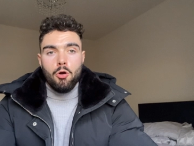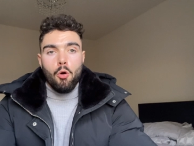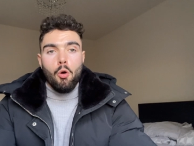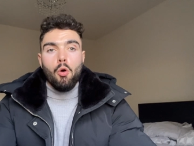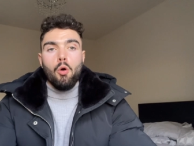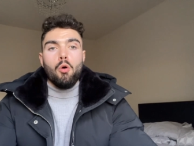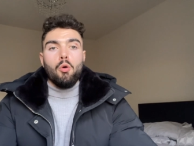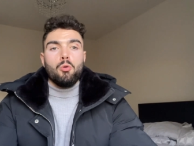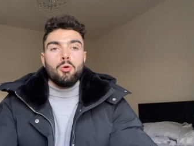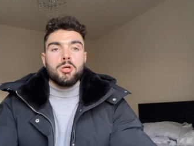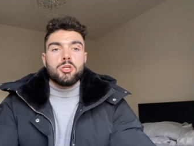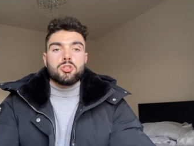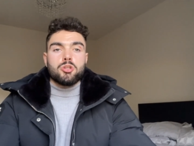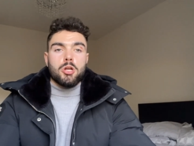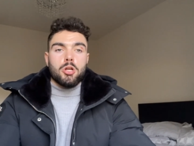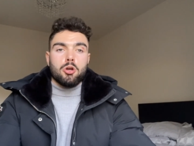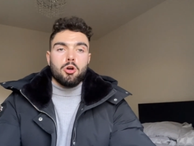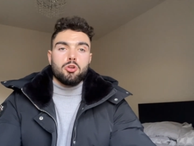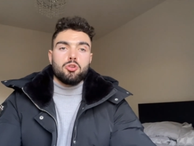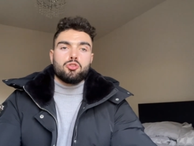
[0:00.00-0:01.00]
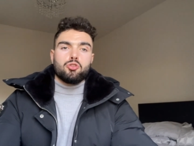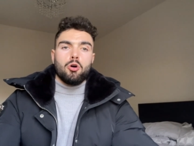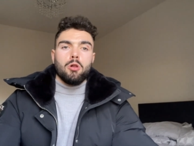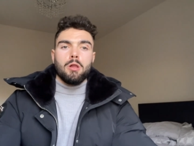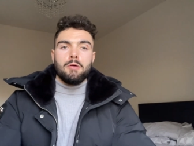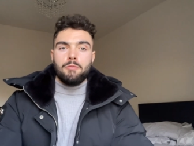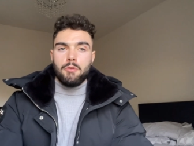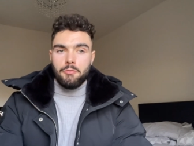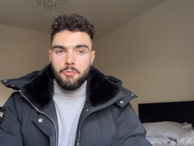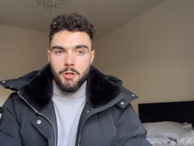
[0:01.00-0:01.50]
always trying to control
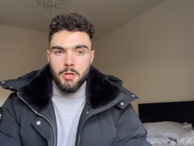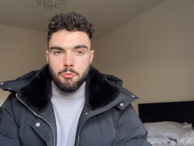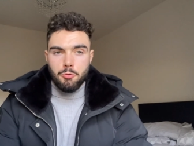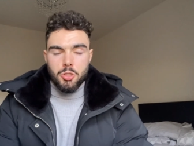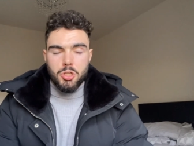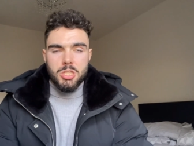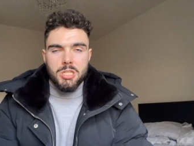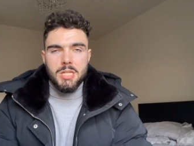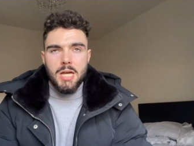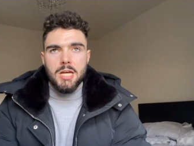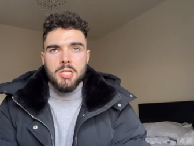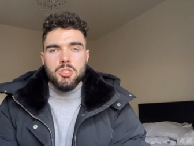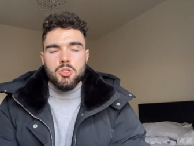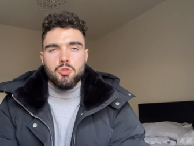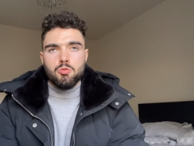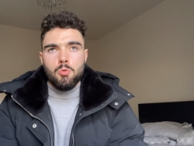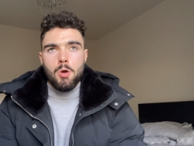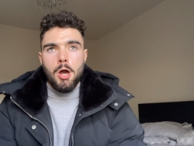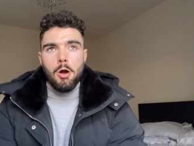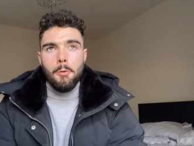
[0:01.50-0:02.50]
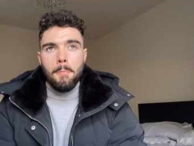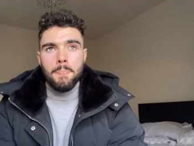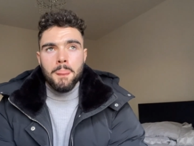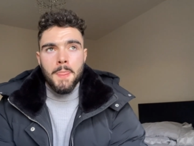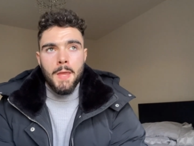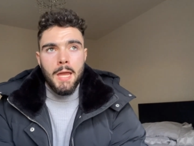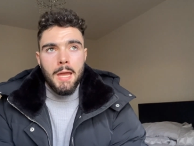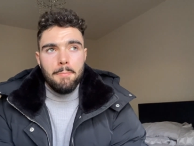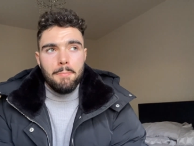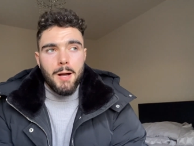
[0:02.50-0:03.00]
everything, which is nice as well.
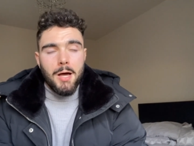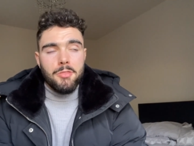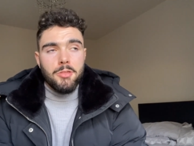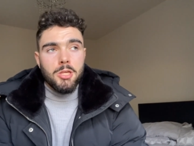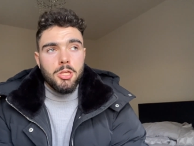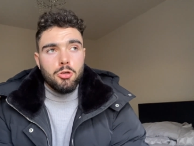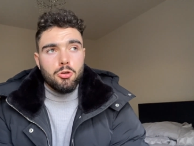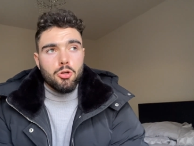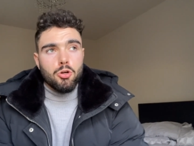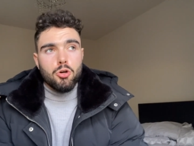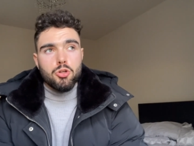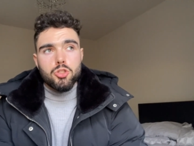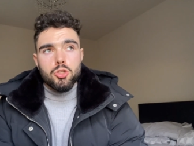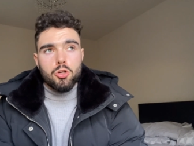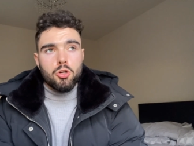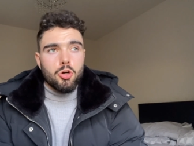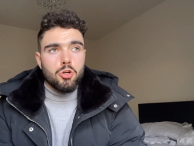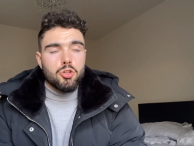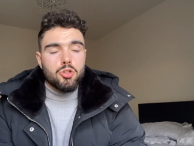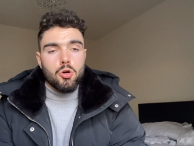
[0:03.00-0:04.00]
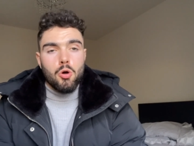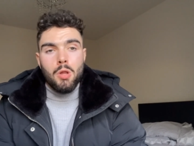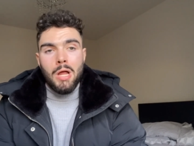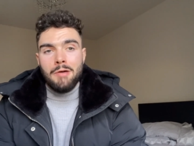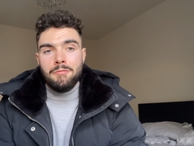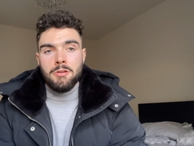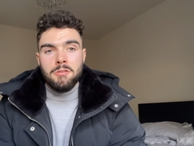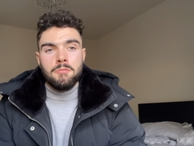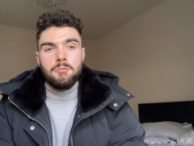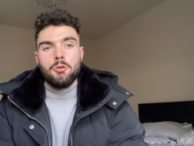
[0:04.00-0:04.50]
But I think you can also control
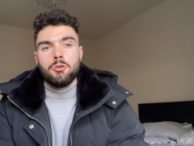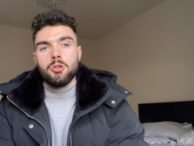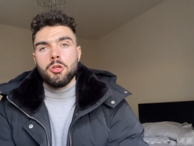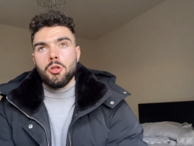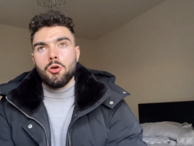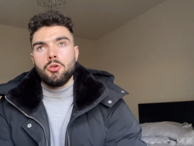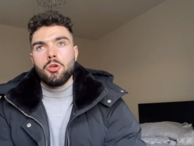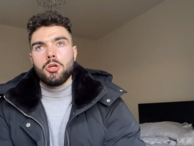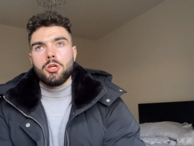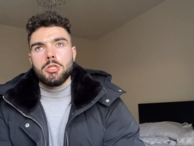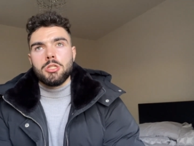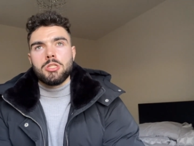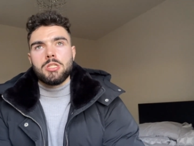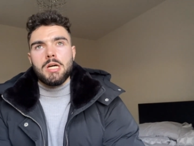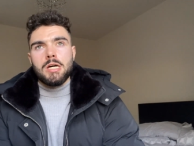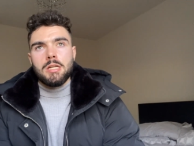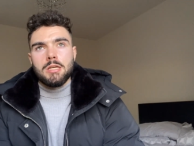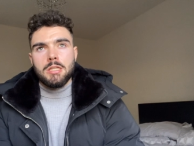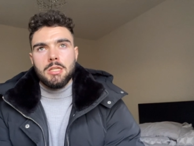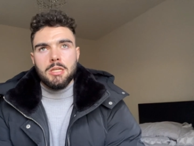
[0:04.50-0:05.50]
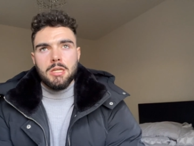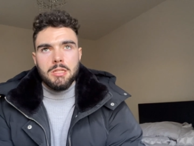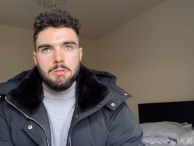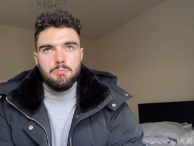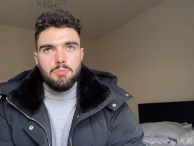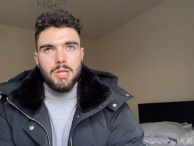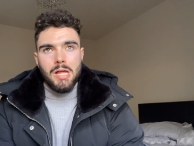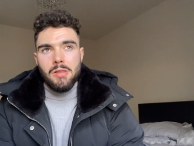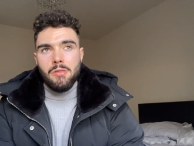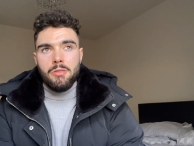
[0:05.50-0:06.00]
having fun. You know, you can plan, you can
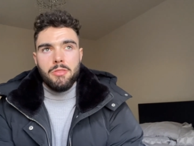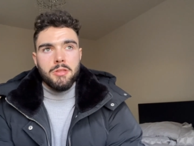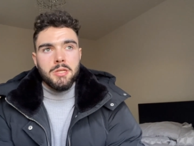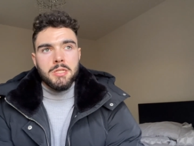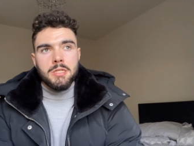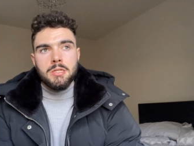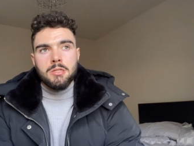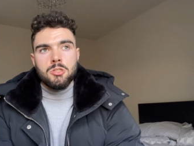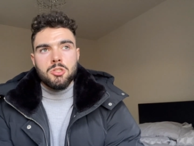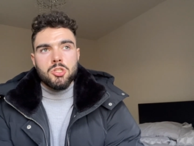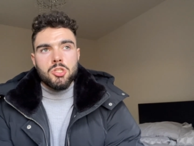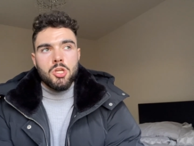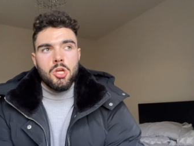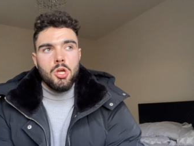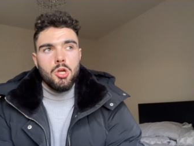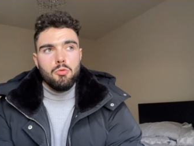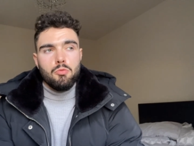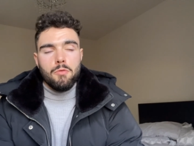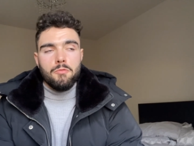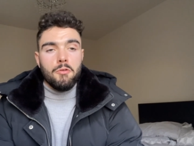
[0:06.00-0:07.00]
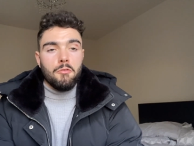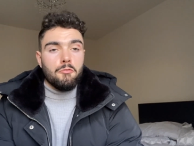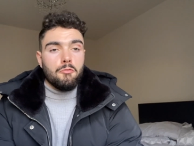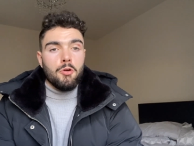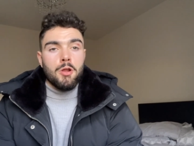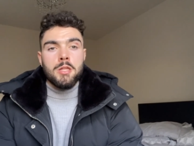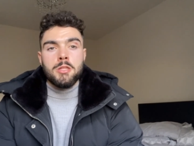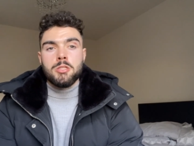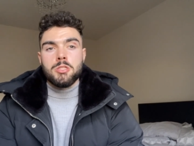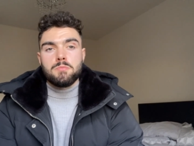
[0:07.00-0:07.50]
plan things with your
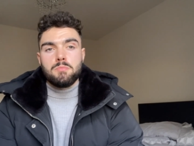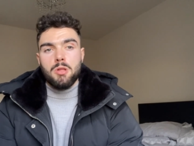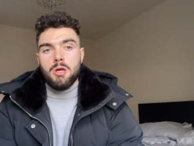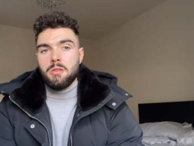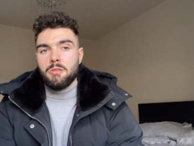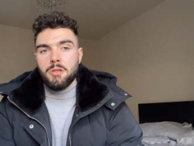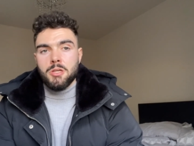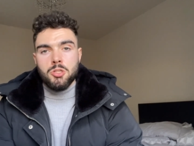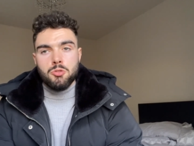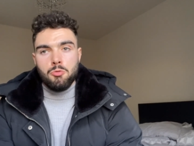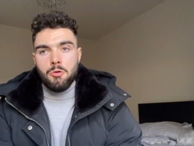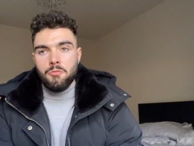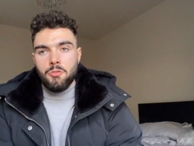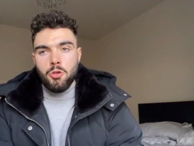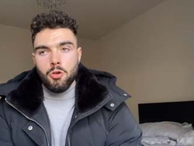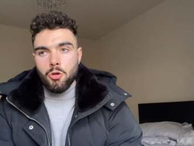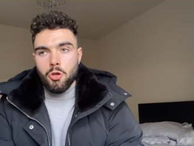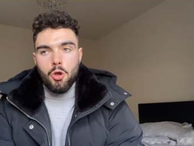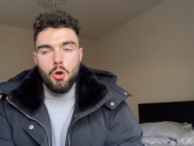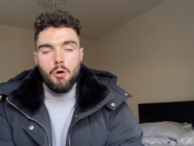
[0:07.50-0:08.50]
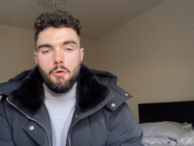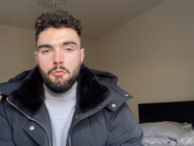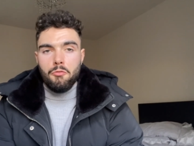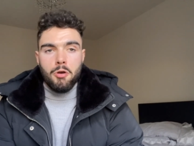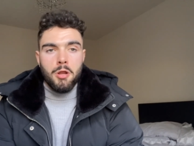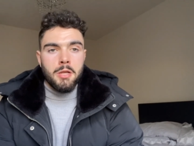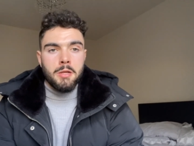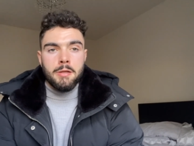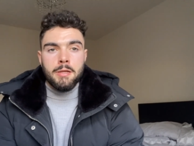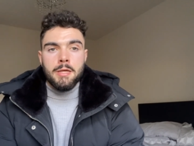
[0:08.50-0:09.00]
friends, plan things with your
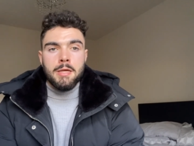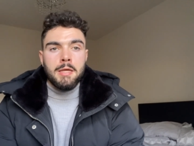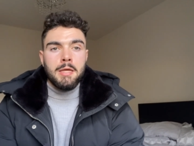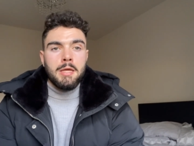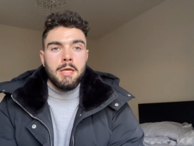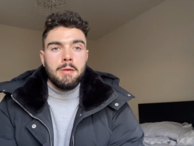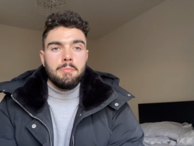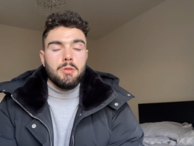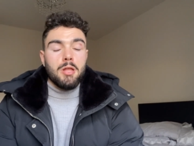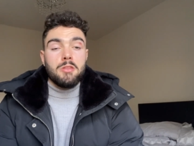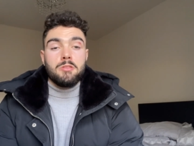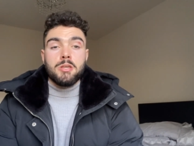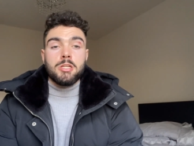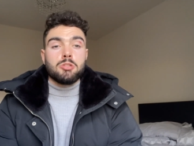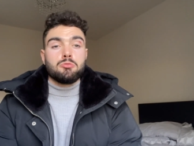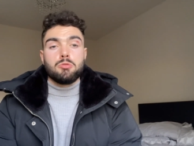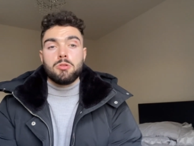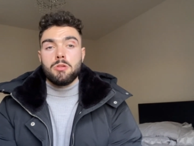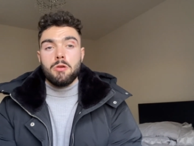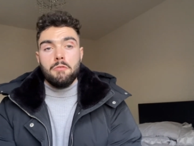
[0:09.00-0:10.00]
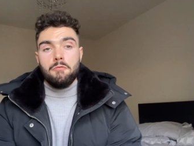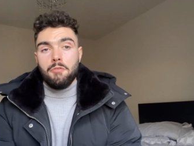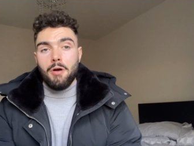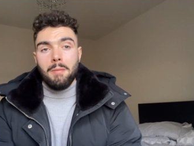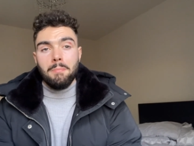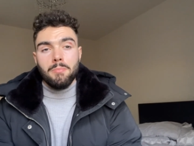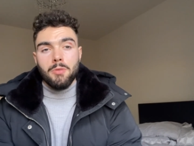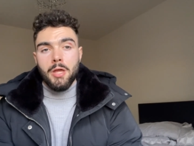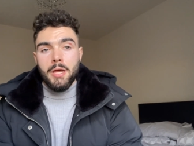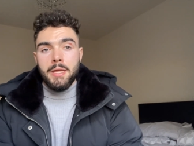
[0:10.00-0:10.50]
girlfriend, plan things with your
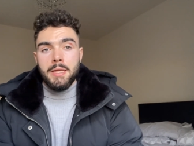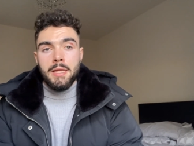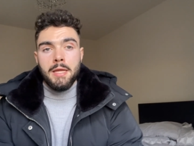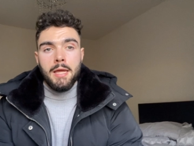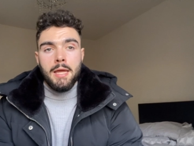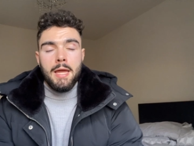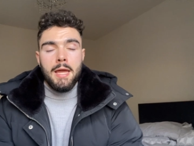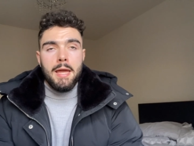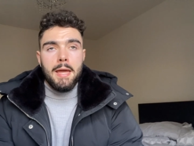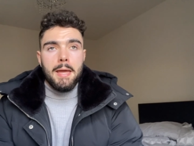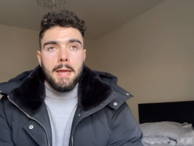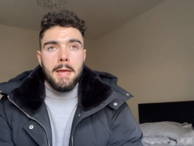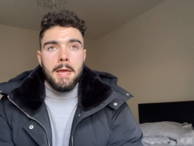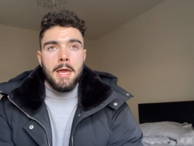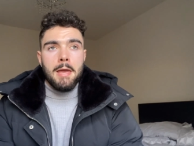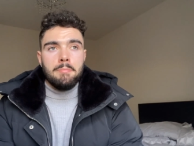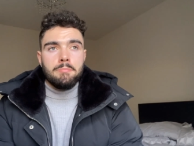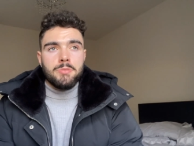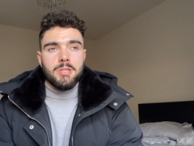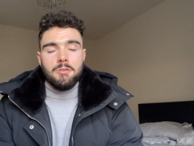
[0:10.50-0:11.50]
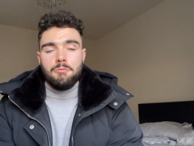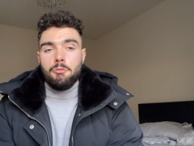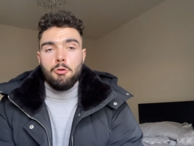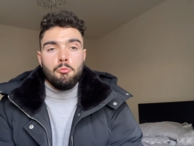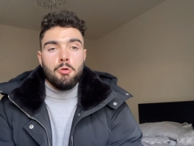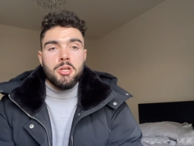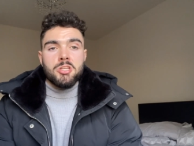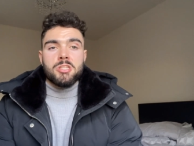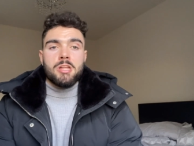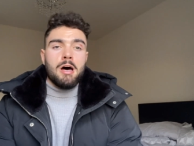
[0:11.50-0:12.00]
family um, different
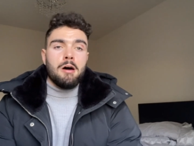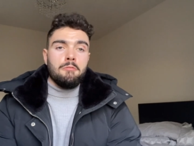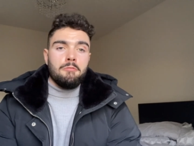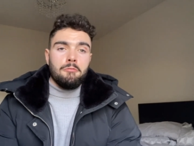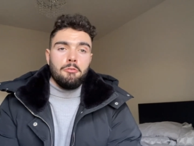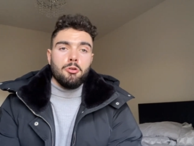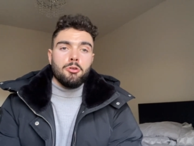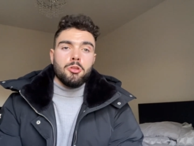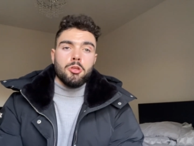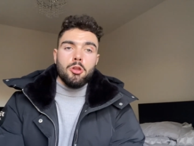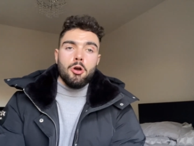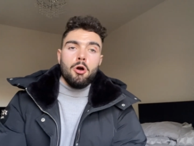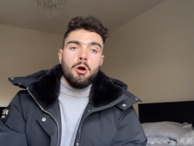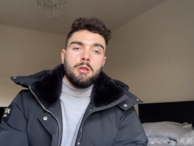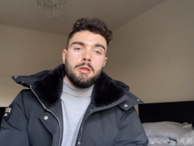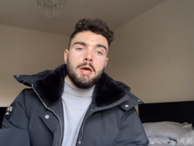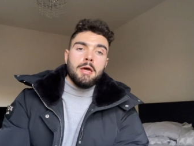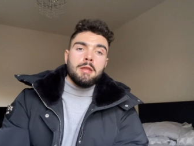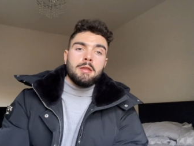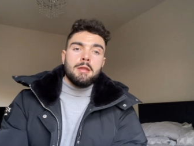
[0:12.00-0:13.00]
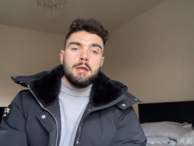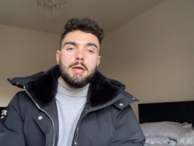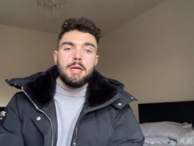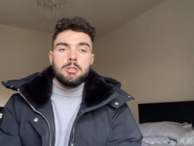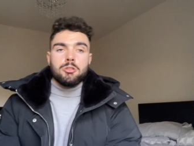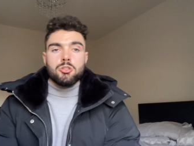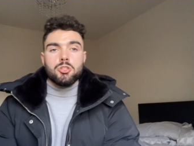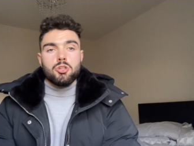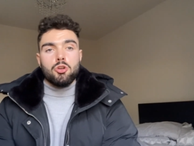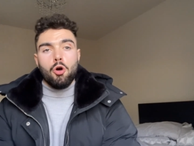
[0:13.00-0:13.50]
ways to have fun, you know, and, and it
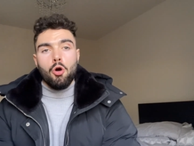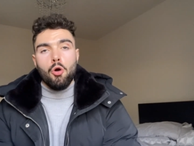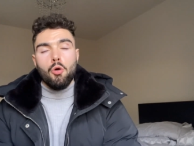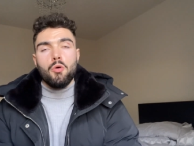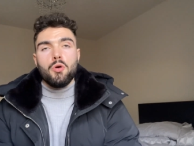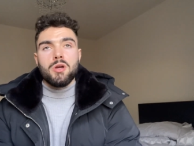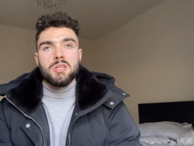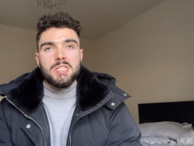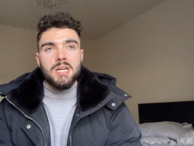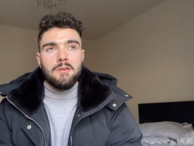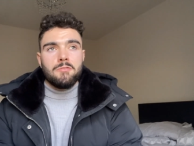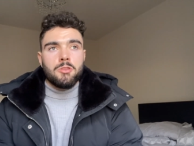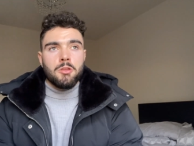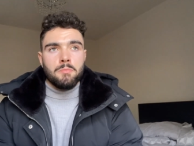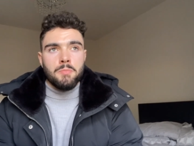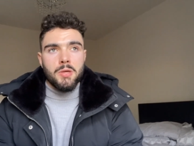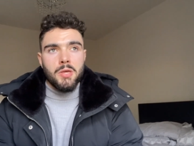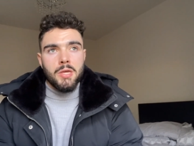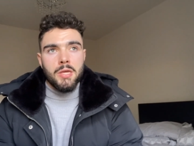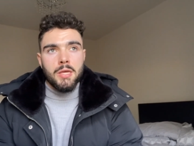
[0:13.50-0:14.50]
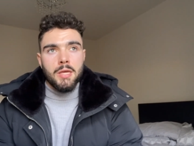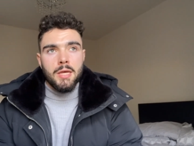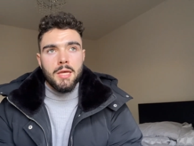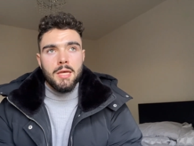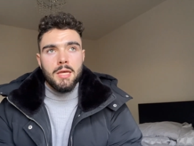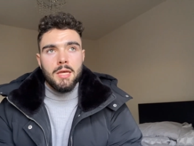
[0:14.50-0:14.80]
doesn't always have to be